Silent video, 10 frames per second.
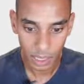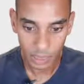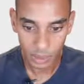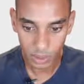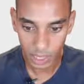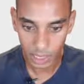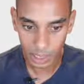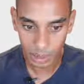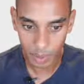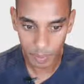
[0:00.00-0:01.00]
That's looking a
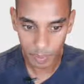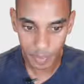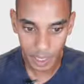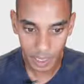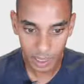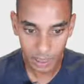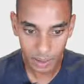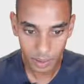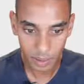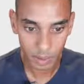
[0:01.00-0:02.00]
little bit better
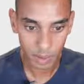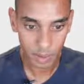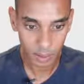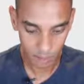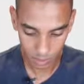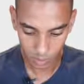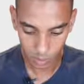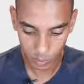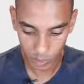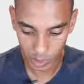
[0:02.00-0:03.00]

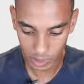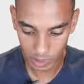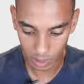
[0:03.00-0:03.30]
print